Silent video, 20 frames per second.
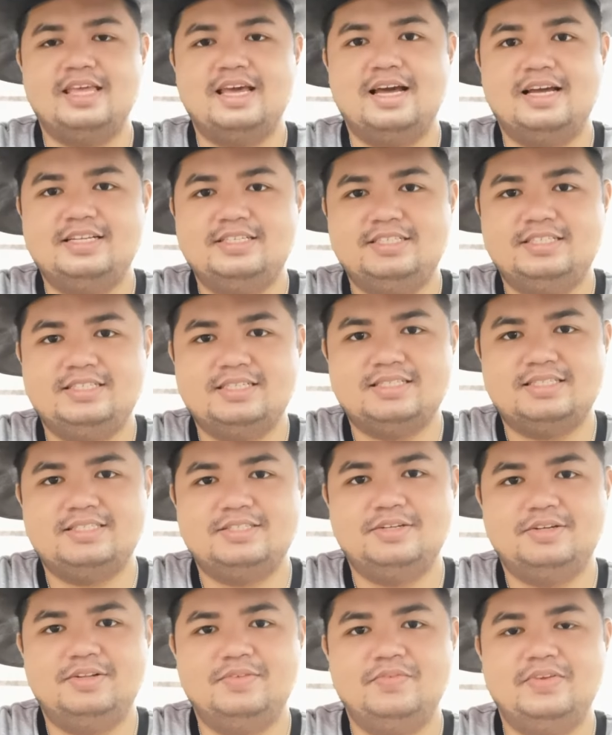Yeah, she
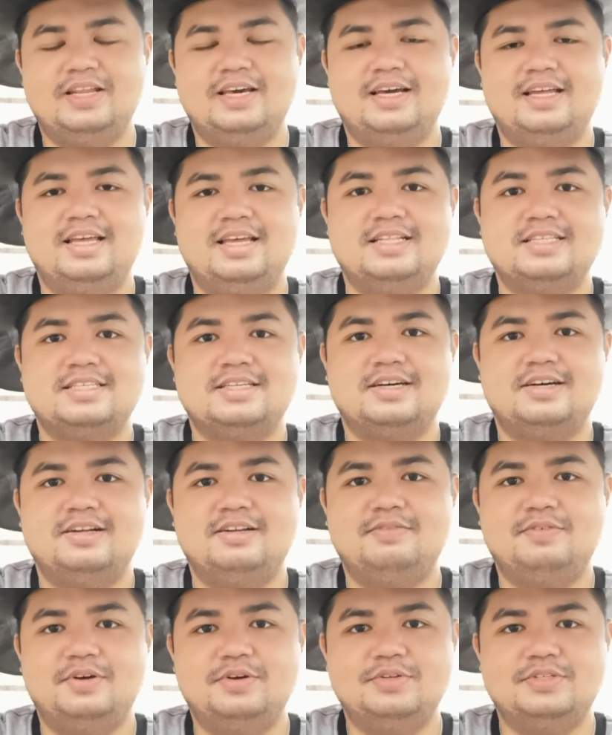just told me that it's
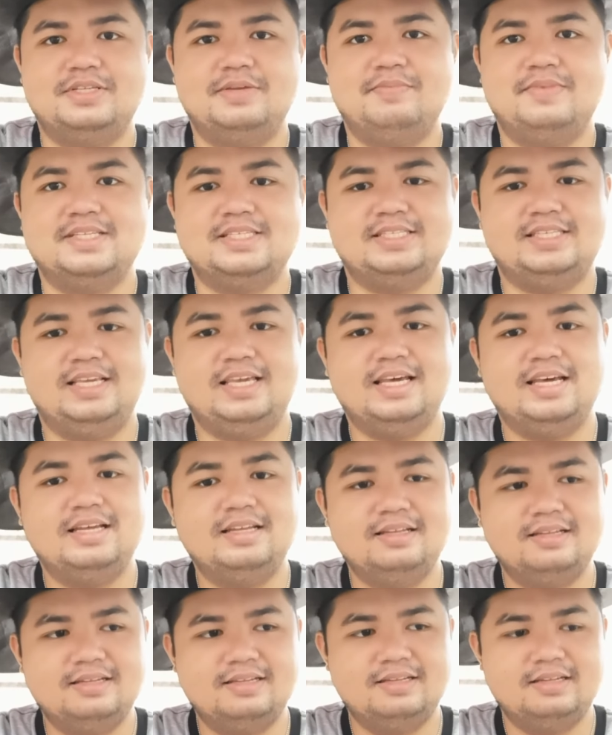called Rosa
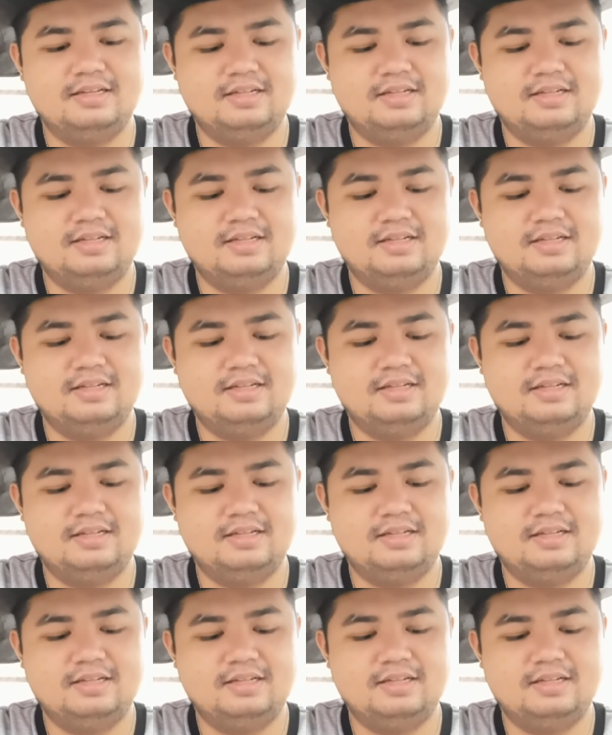Mystica.